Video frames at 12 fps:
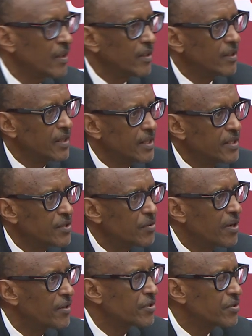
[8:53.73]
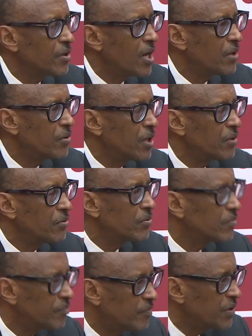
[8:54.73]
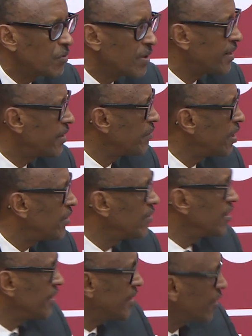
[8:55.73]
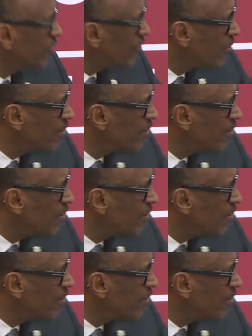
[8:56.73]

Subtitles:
That is one. So I would be worried about this. I would